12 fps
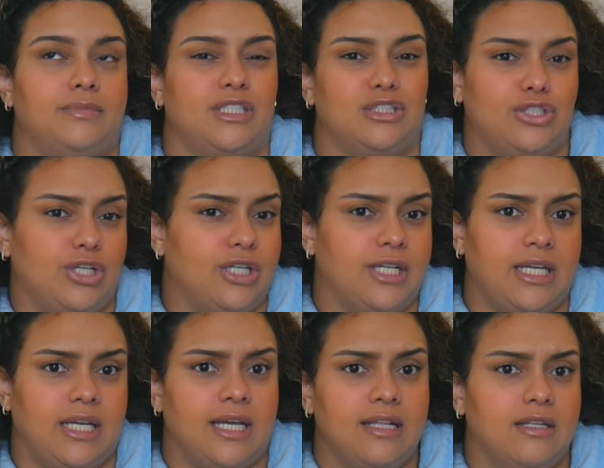the
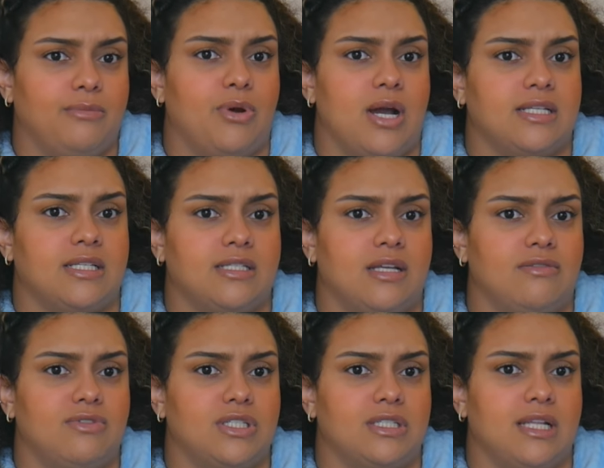journey and the process
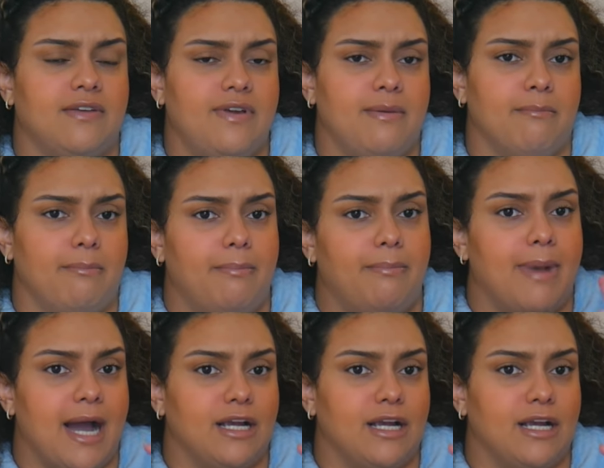of just living by